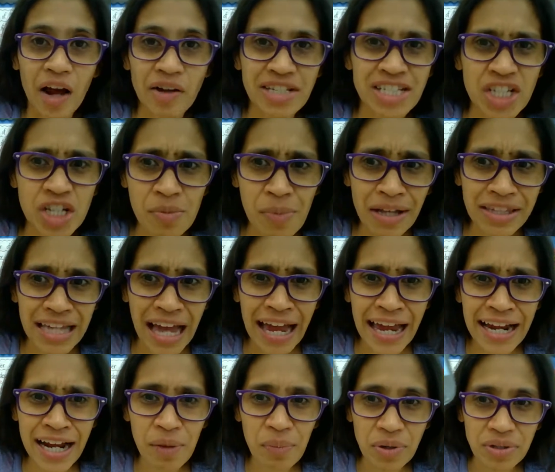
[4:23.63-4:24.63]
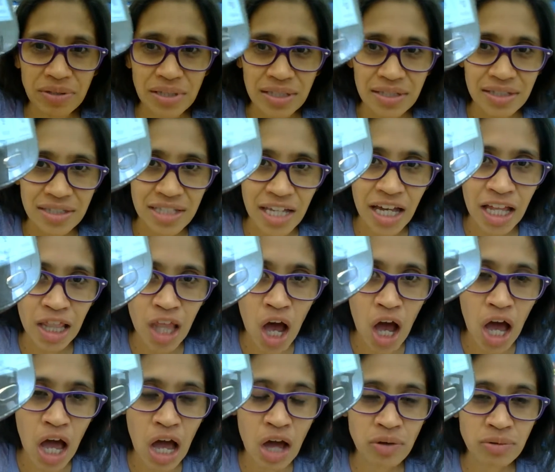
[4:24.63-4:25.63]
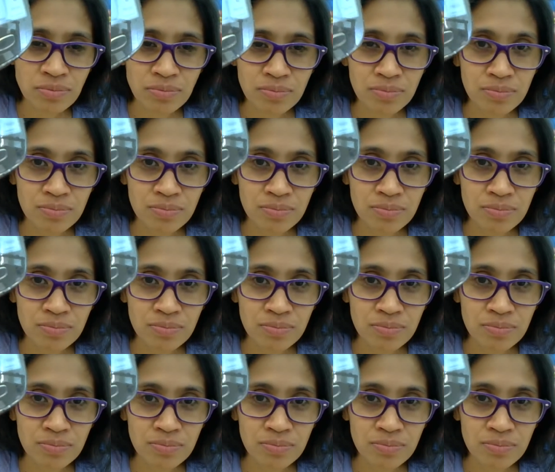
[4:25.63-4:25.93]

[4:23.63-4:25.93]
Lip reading: Oh, she about to hang up. Say hello.